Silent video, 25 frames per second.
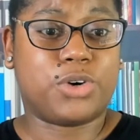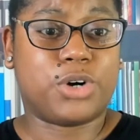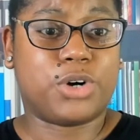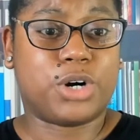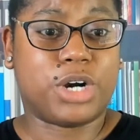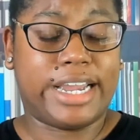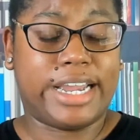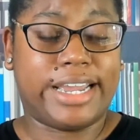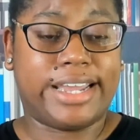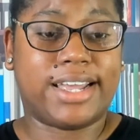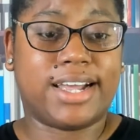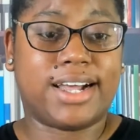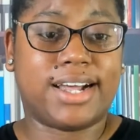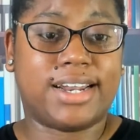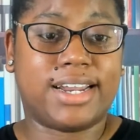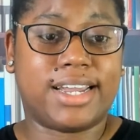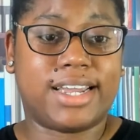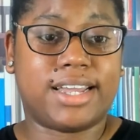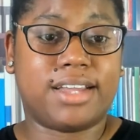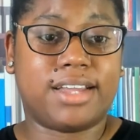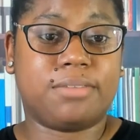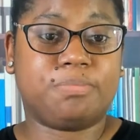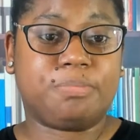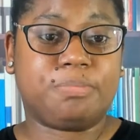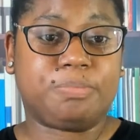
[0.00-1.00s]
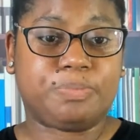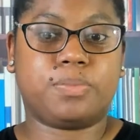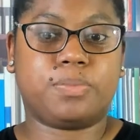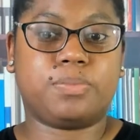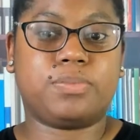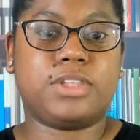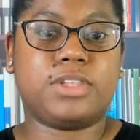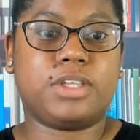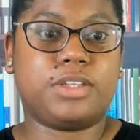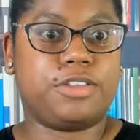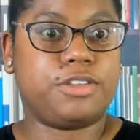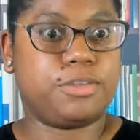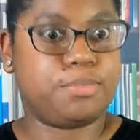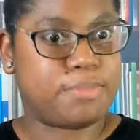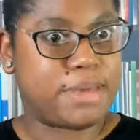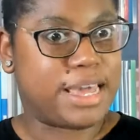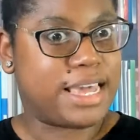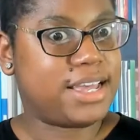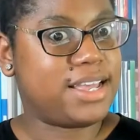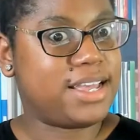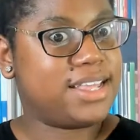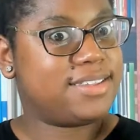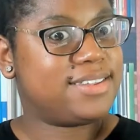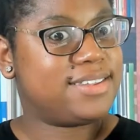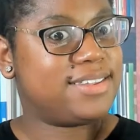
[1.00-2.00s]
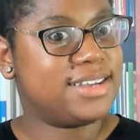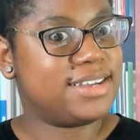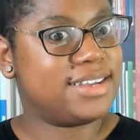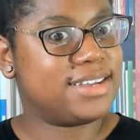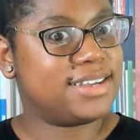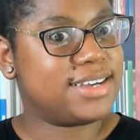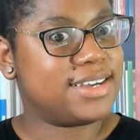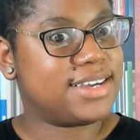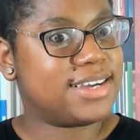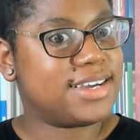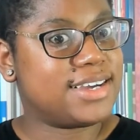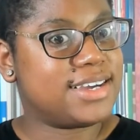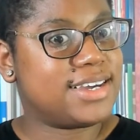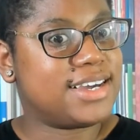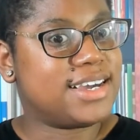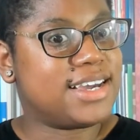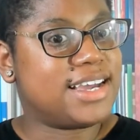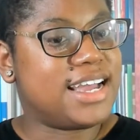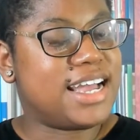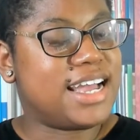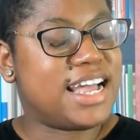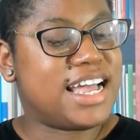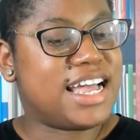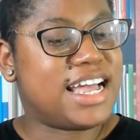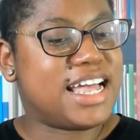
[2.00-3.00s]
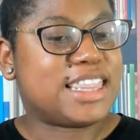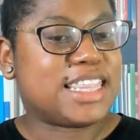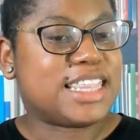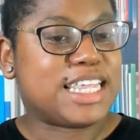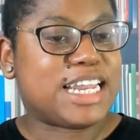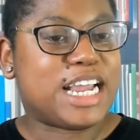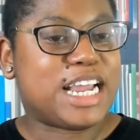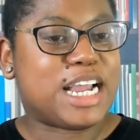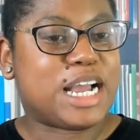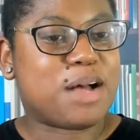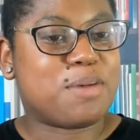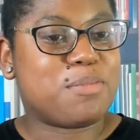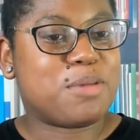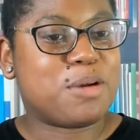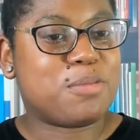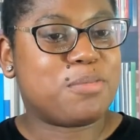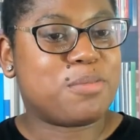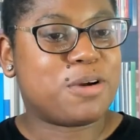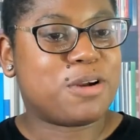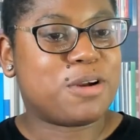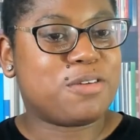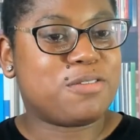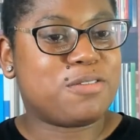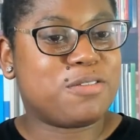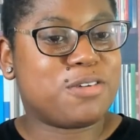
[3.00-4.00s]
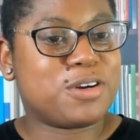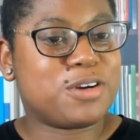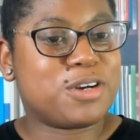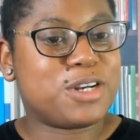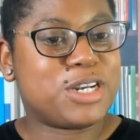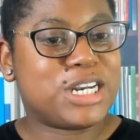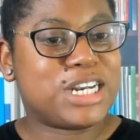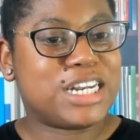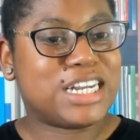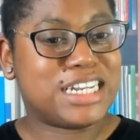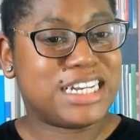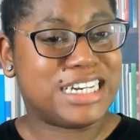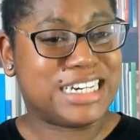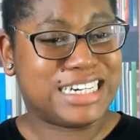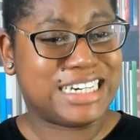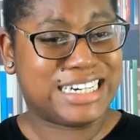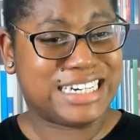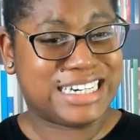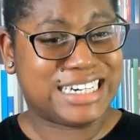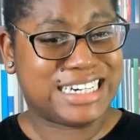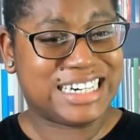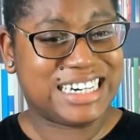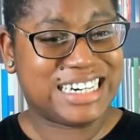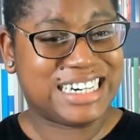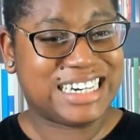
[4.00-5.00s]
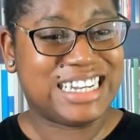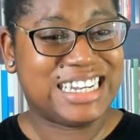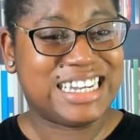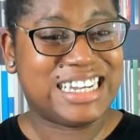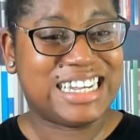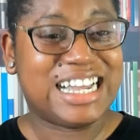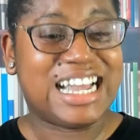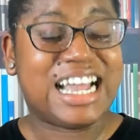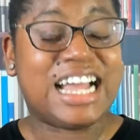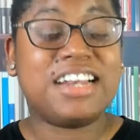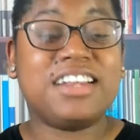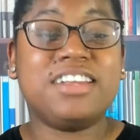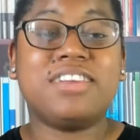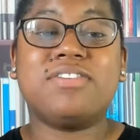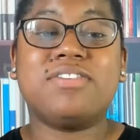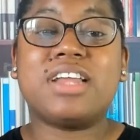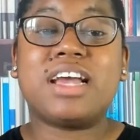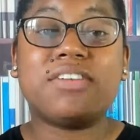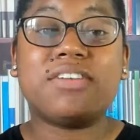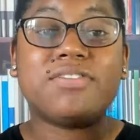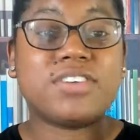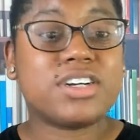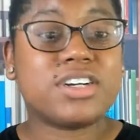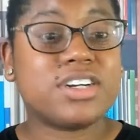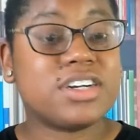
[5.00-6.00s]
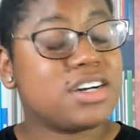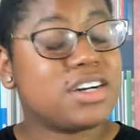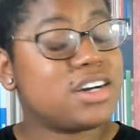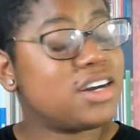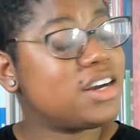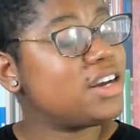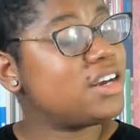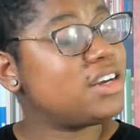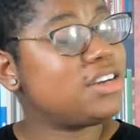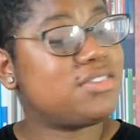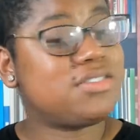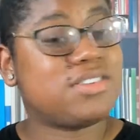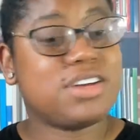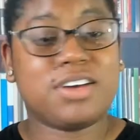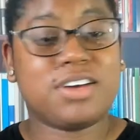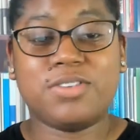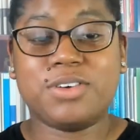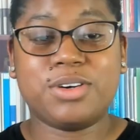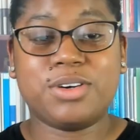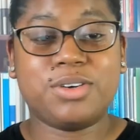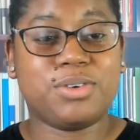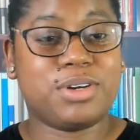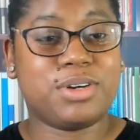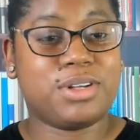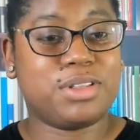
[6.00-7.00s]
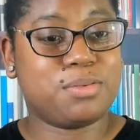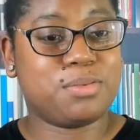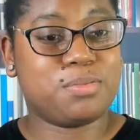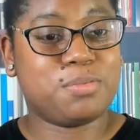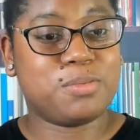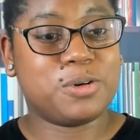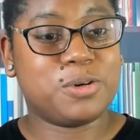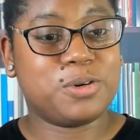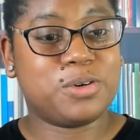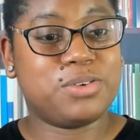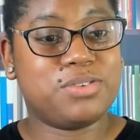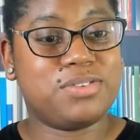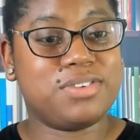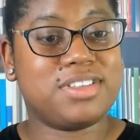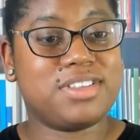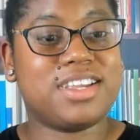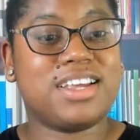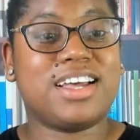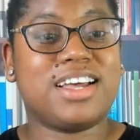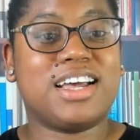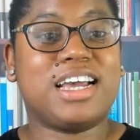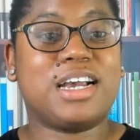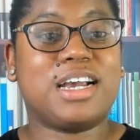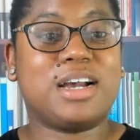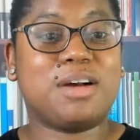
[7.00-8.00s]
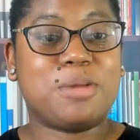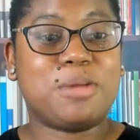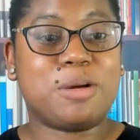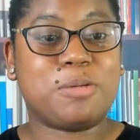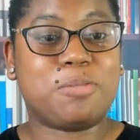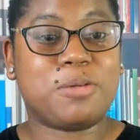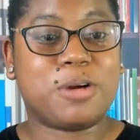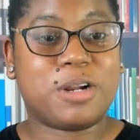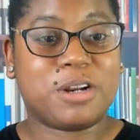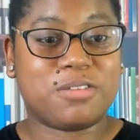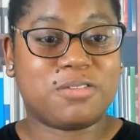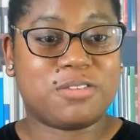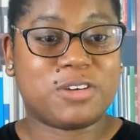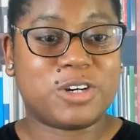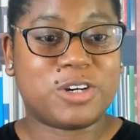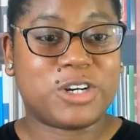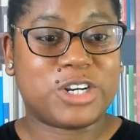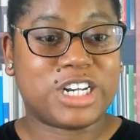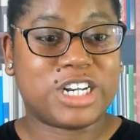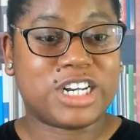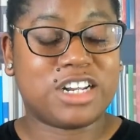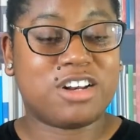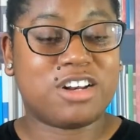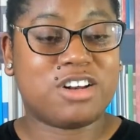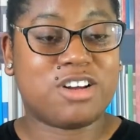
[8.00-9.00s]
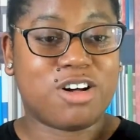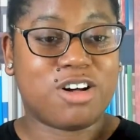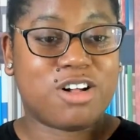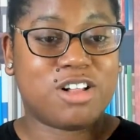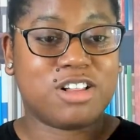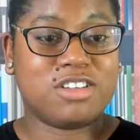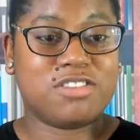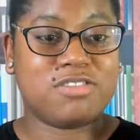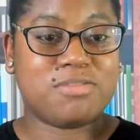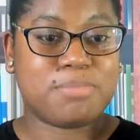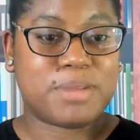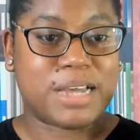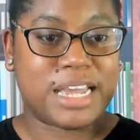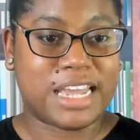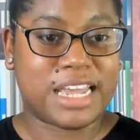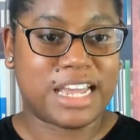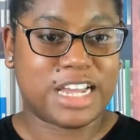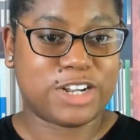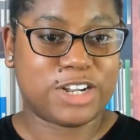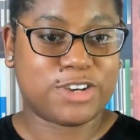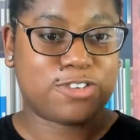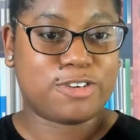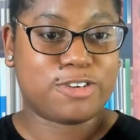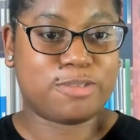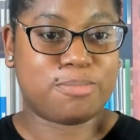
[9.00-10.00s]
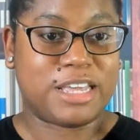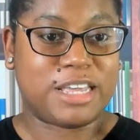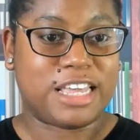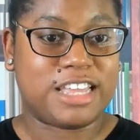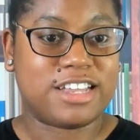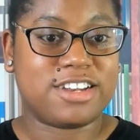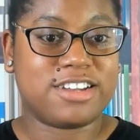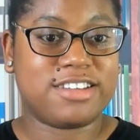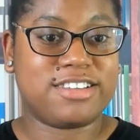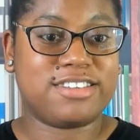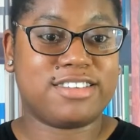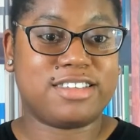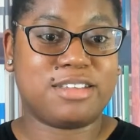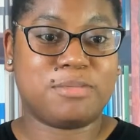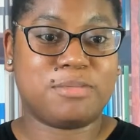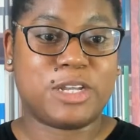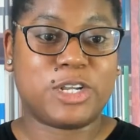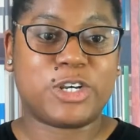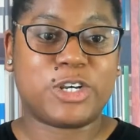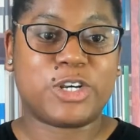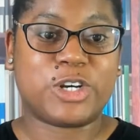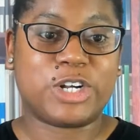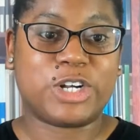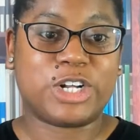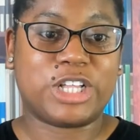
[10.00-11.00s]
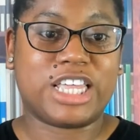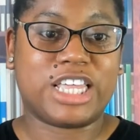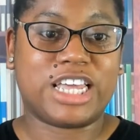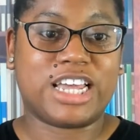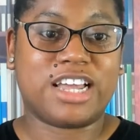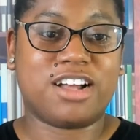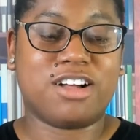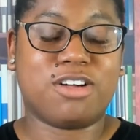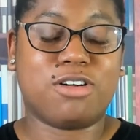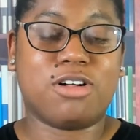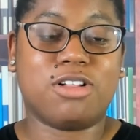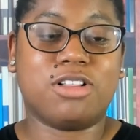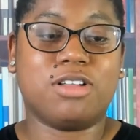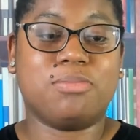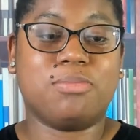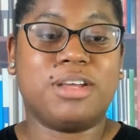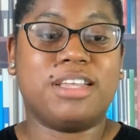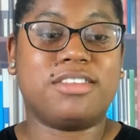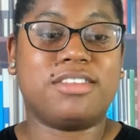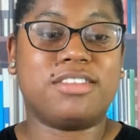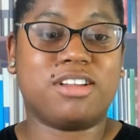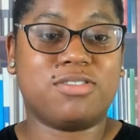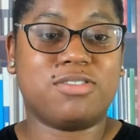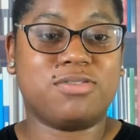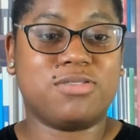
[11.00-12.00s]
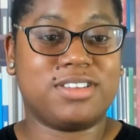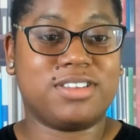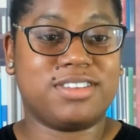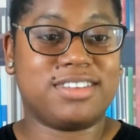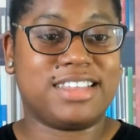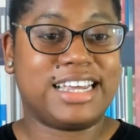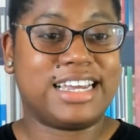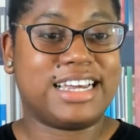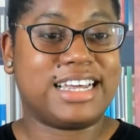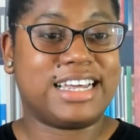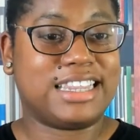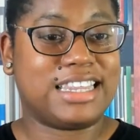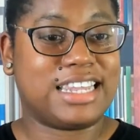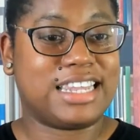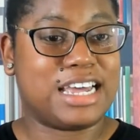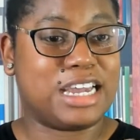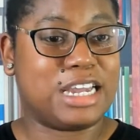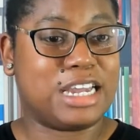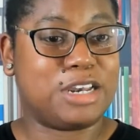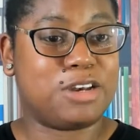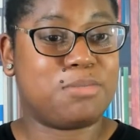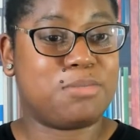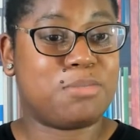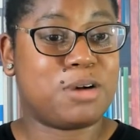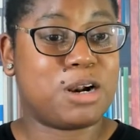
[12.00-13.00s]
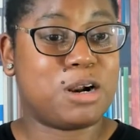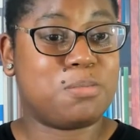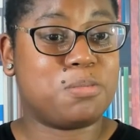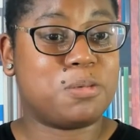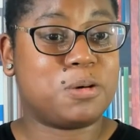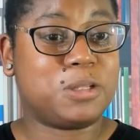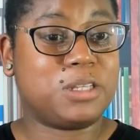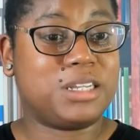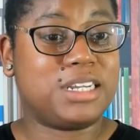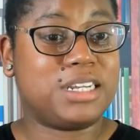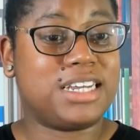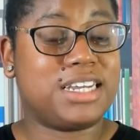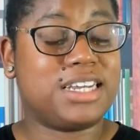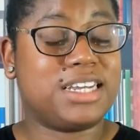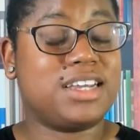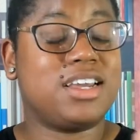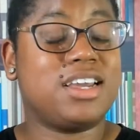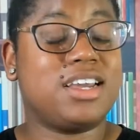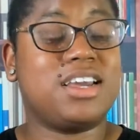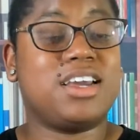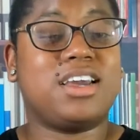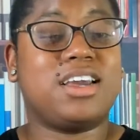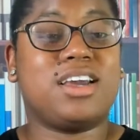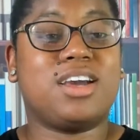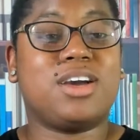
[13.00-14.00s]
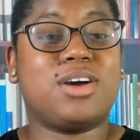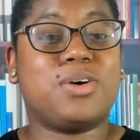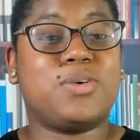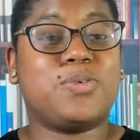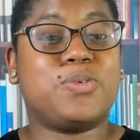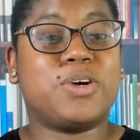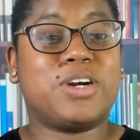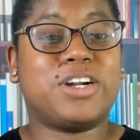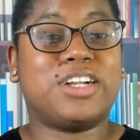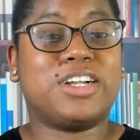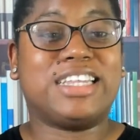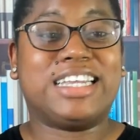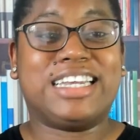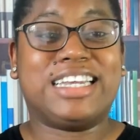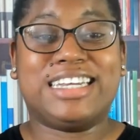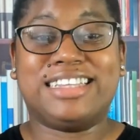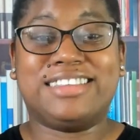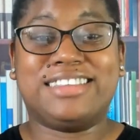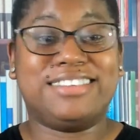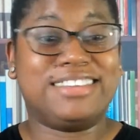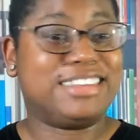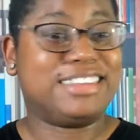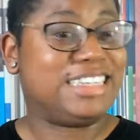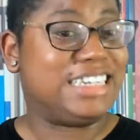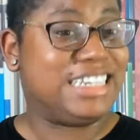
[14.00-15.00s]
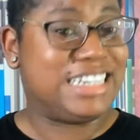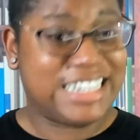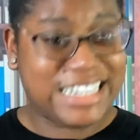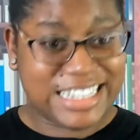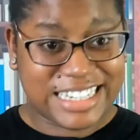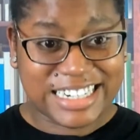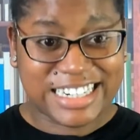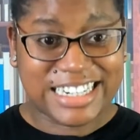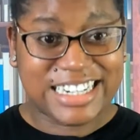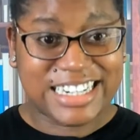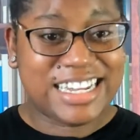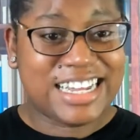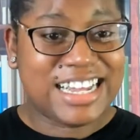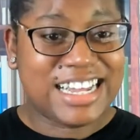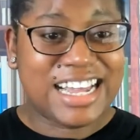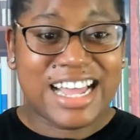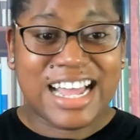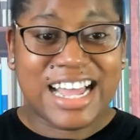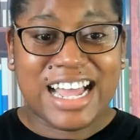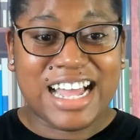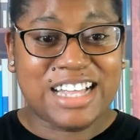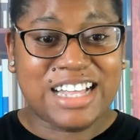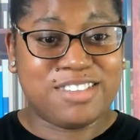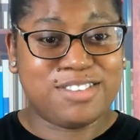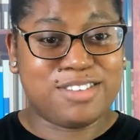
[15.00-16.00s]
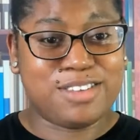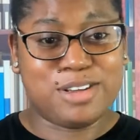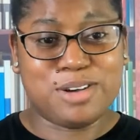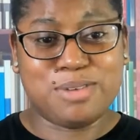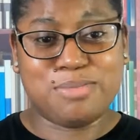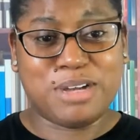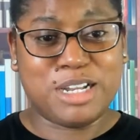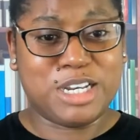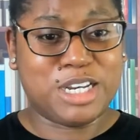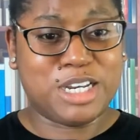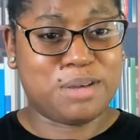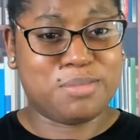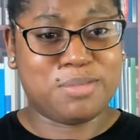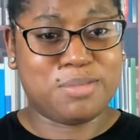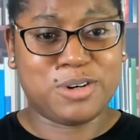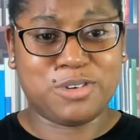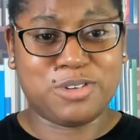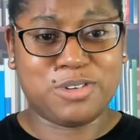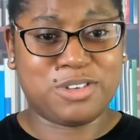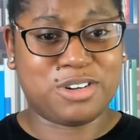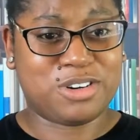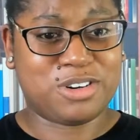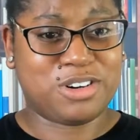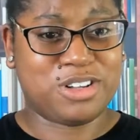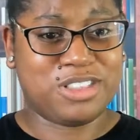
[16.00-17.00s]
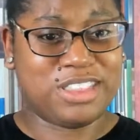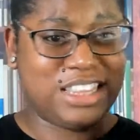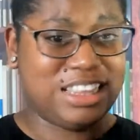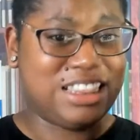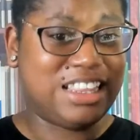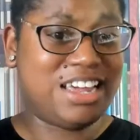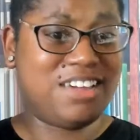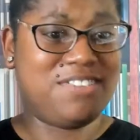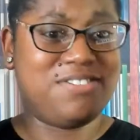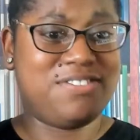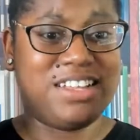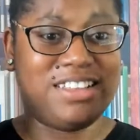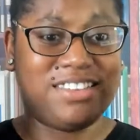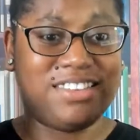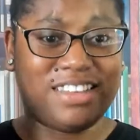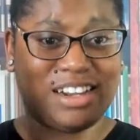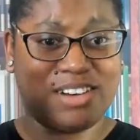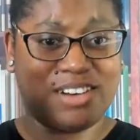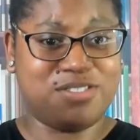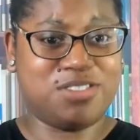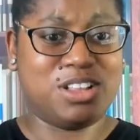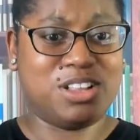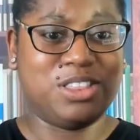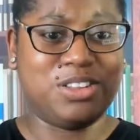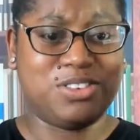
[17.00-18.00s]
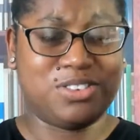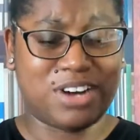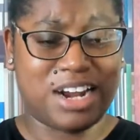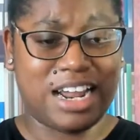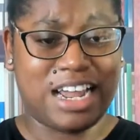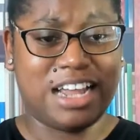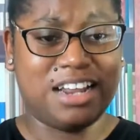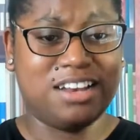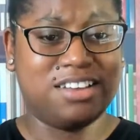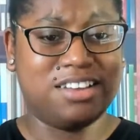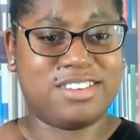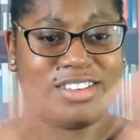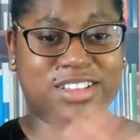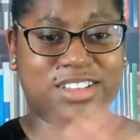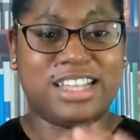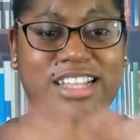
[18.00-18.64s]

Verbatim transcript: I got it to specs and then I got my print version and even after even after doing the proofs I got my print version and all of my extra pages to make sure that all of my stuff was like aligned properly were like deleted. And so my chapters start on the left instead of on the right. So that's